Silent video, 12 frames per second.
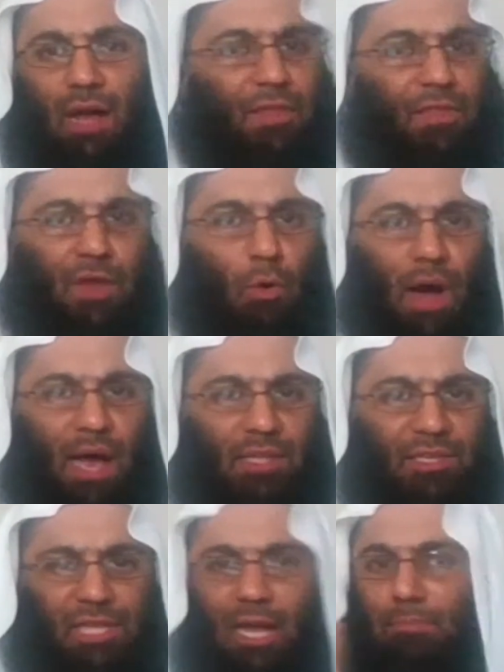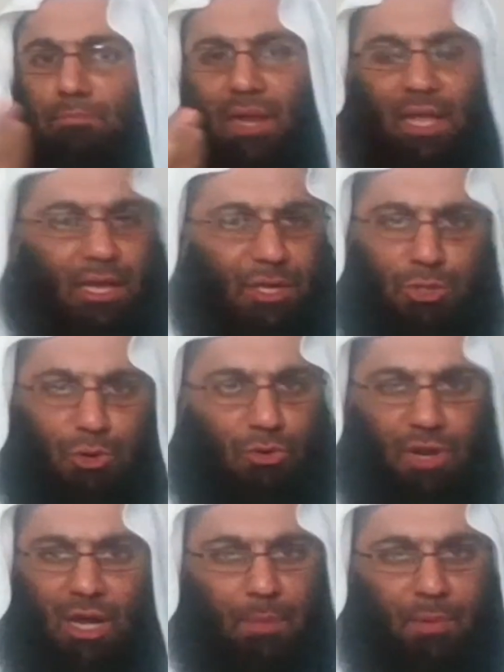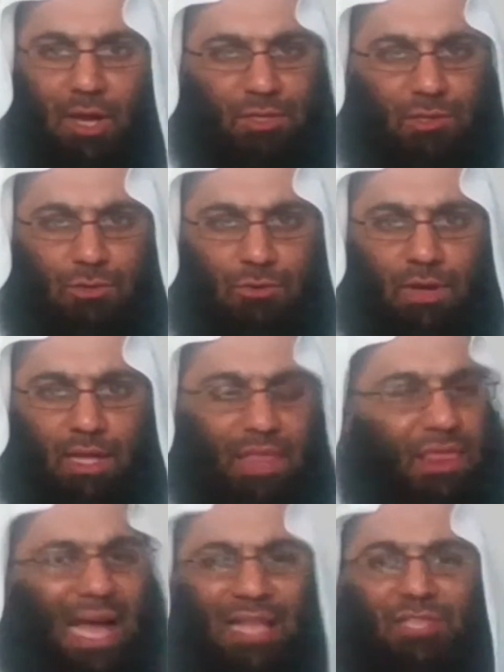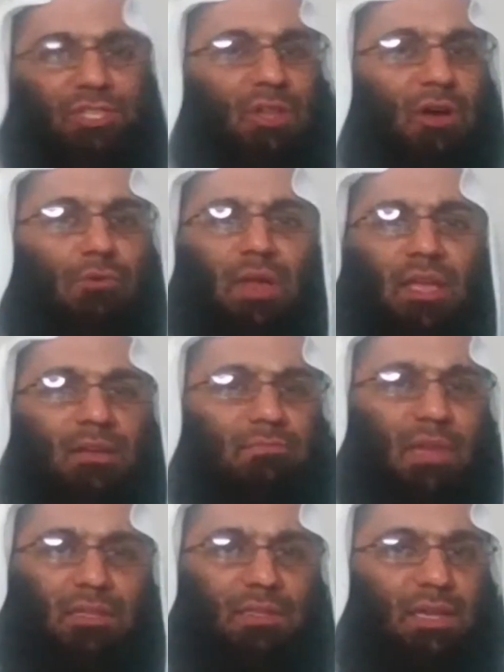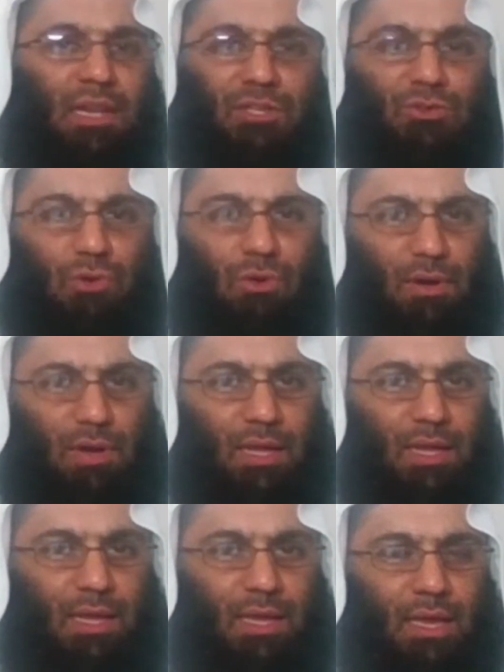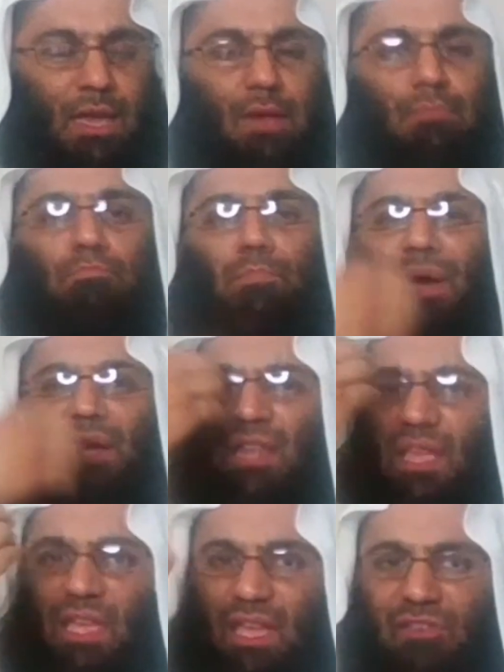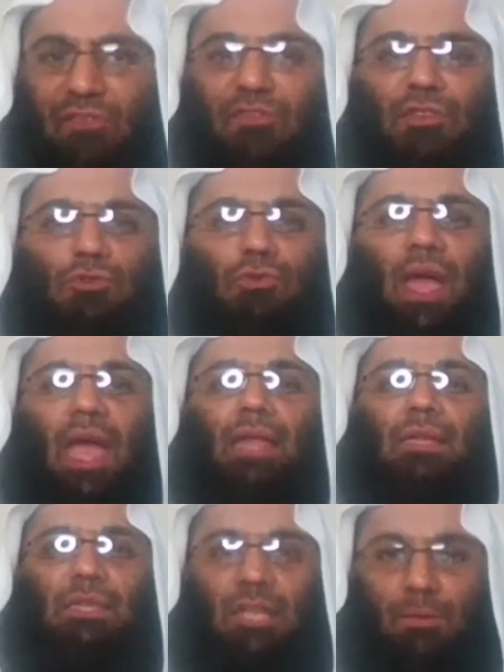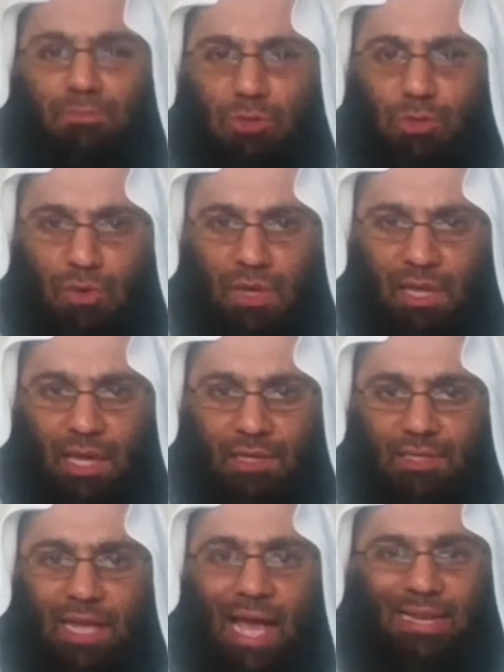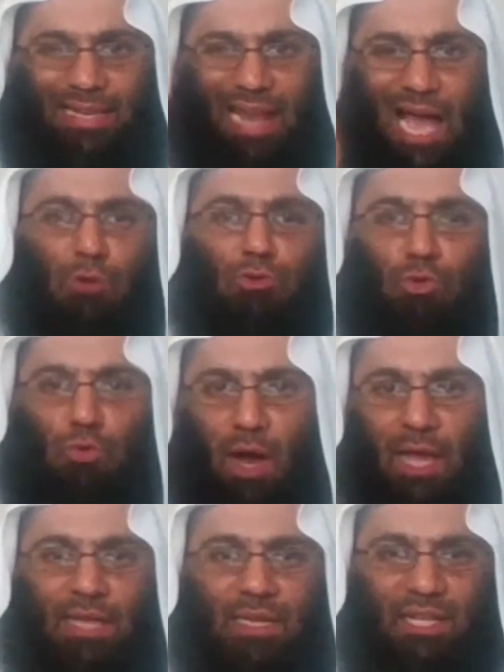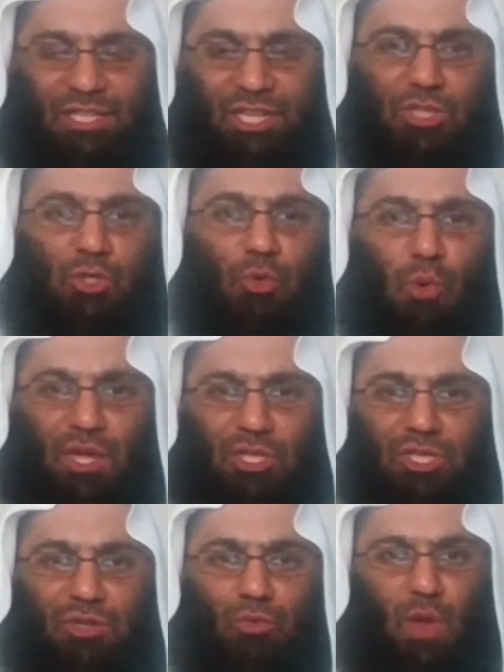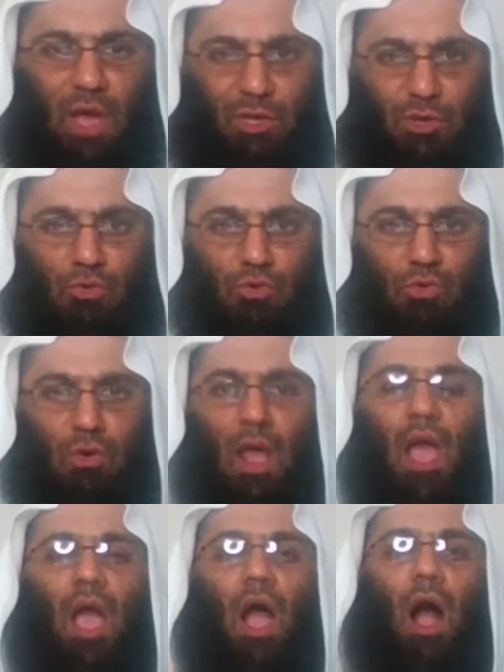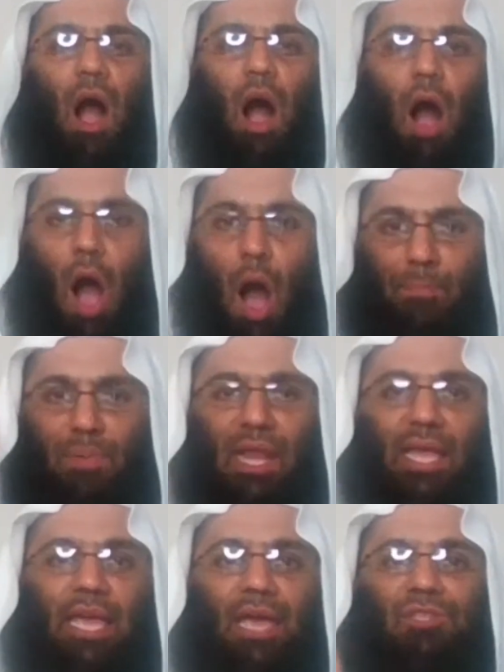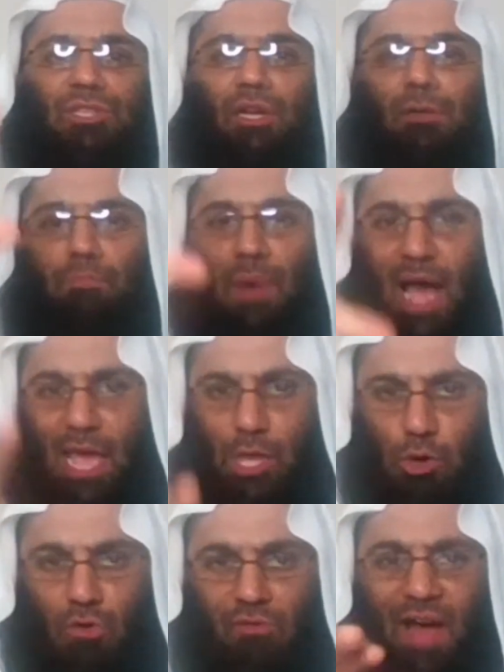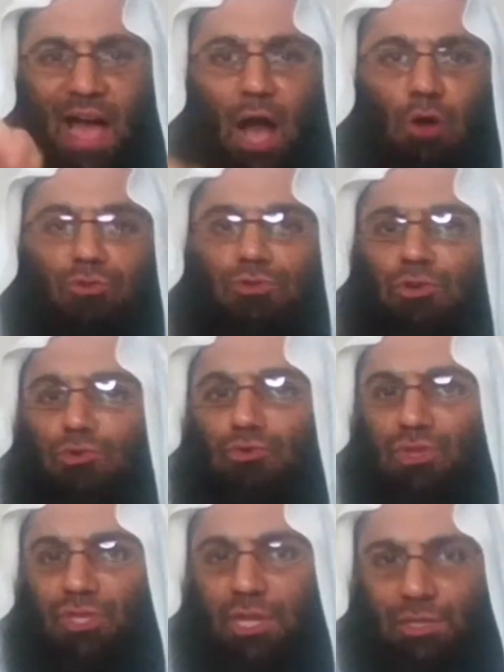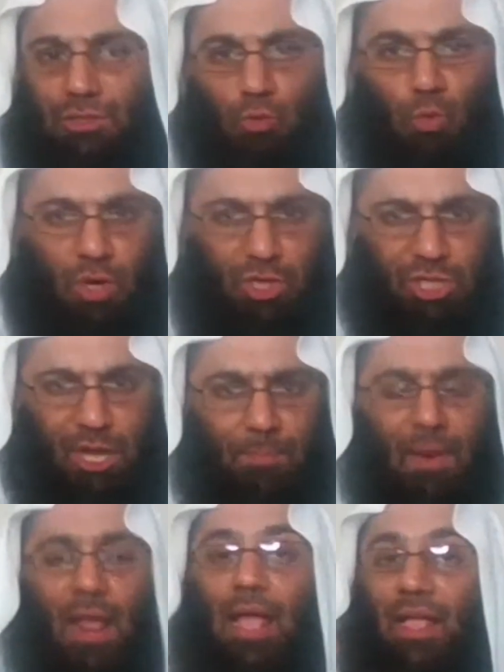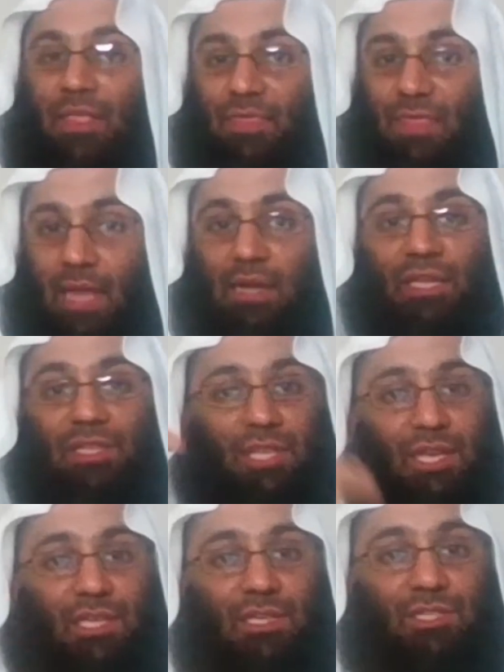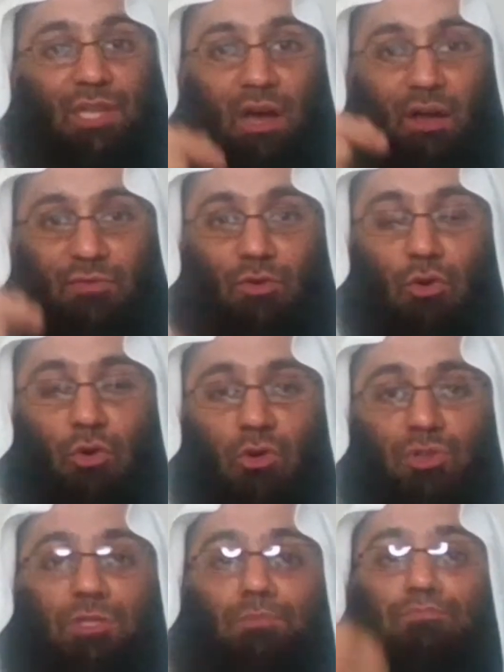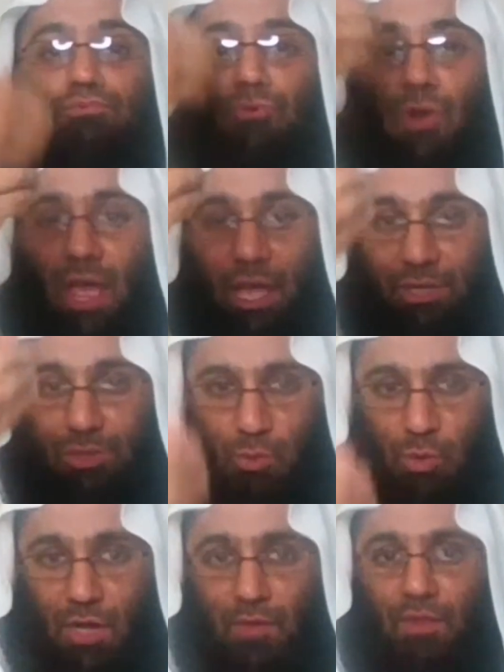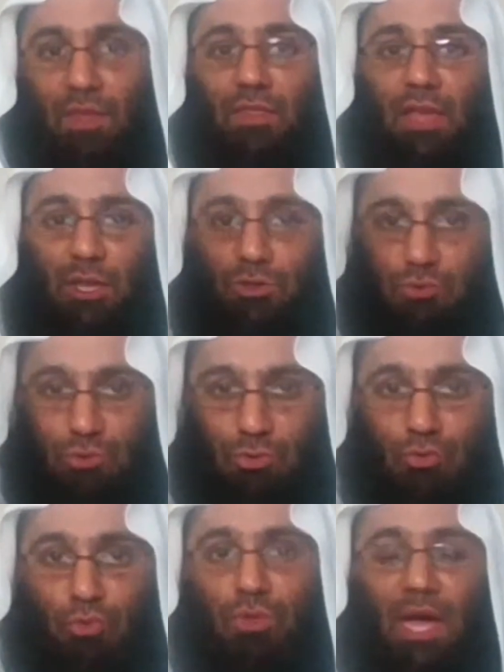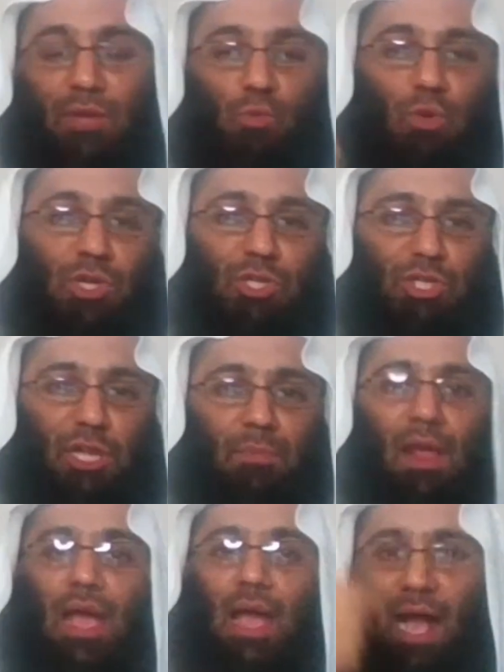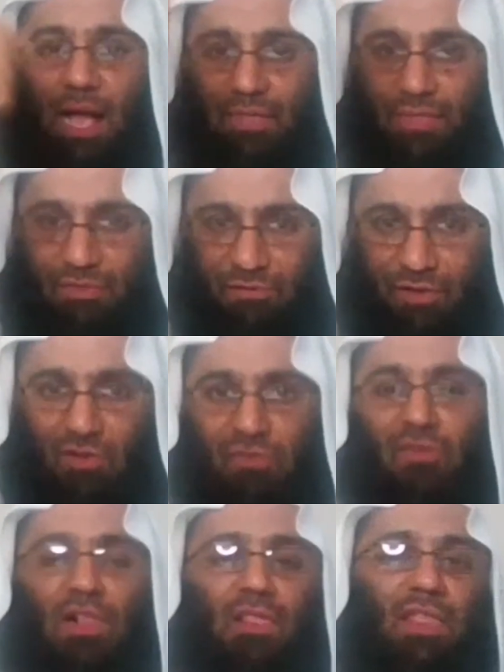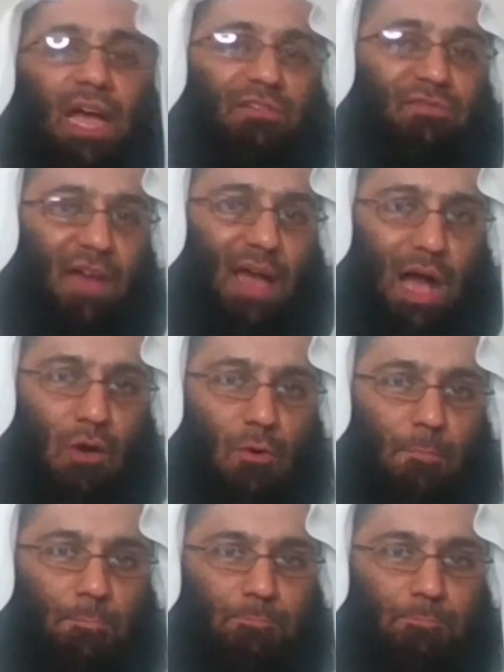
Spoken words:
otherwise obligatory upon you, that's not recommended at all. But if you end up doing it and now you are in a situation where you are obligated by your vow to do certain worship, then it is, of course, praiseworthy that you do that worship and fulfill that vow.